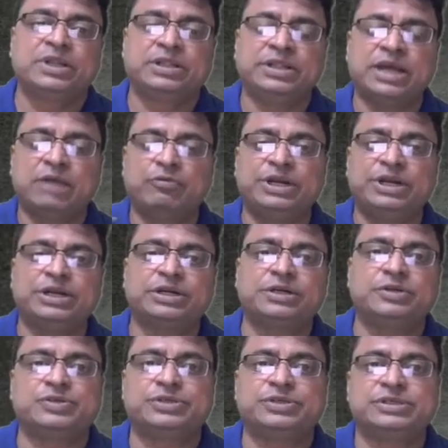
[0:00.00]
There we
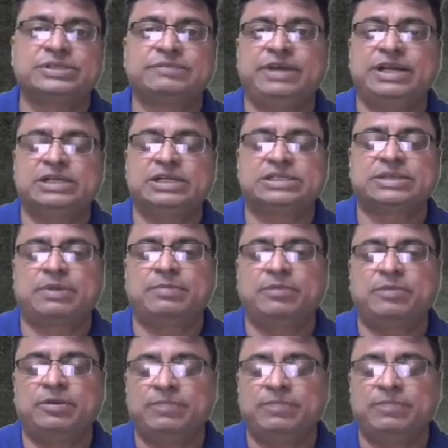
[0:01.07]
introduced variable separable